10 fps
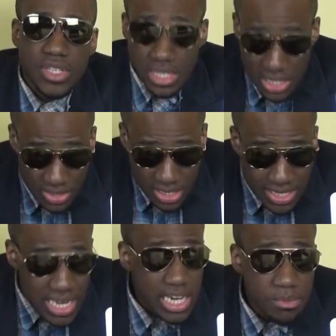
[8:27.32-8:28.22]
He's an
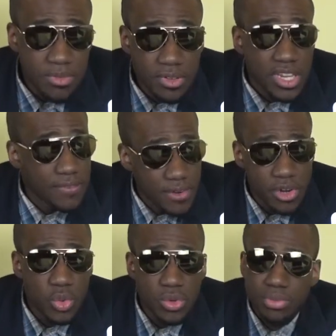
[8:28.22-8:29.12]
attacking midfielder,
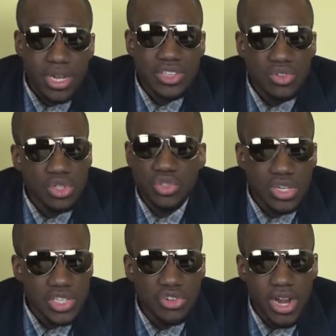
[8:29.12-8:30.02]
very good one, but he's just
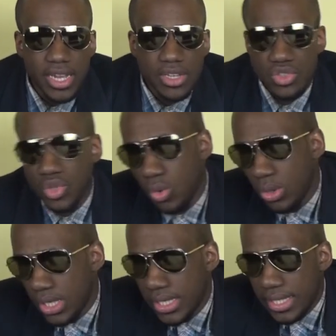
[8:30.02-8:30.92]
not a striker. So
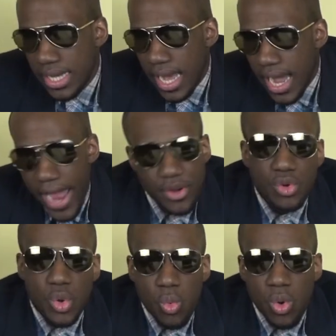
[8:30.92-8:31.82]
I
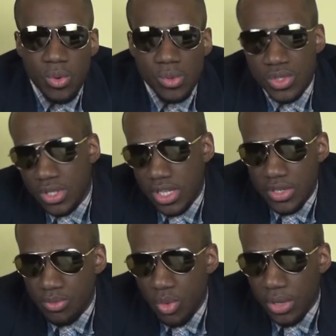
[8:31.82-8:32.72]
don't know what was he
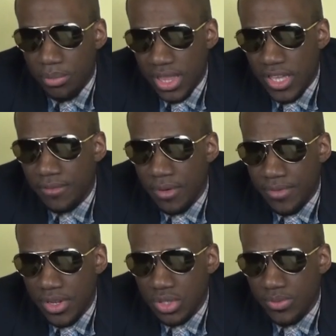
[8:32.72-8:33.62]
smoking. But I think for
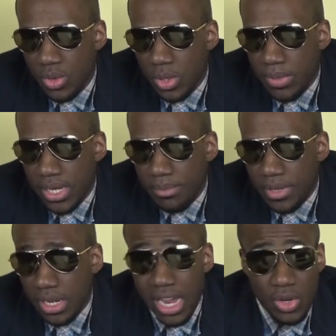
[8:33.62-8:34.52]
France overall, man, I
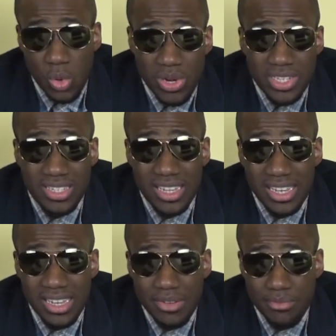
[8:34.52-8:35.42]
mean, and Lloris
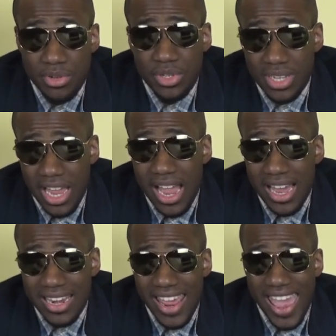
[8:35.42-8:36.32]
produced
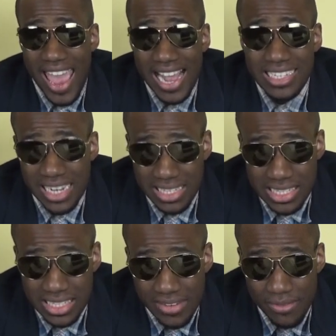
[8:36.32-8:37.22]
an excellent
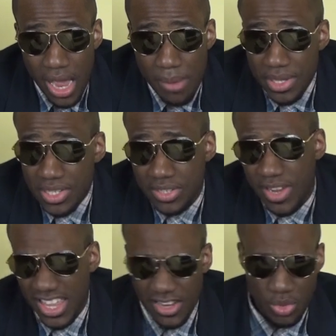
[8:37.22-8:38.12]
save, amazing save.
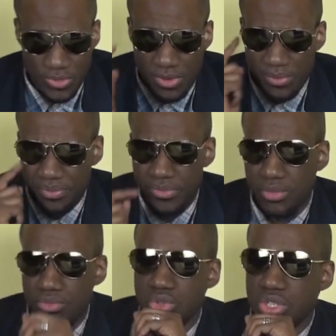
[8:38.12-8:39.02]
I think it was from
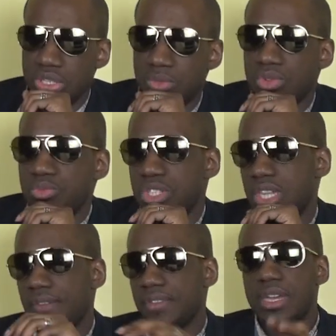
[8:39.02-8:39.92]

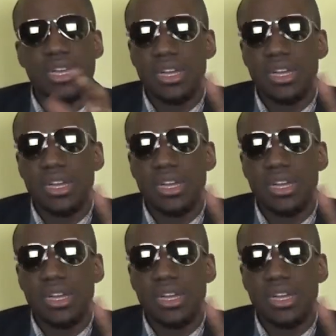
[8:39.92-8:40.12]
Mustafi.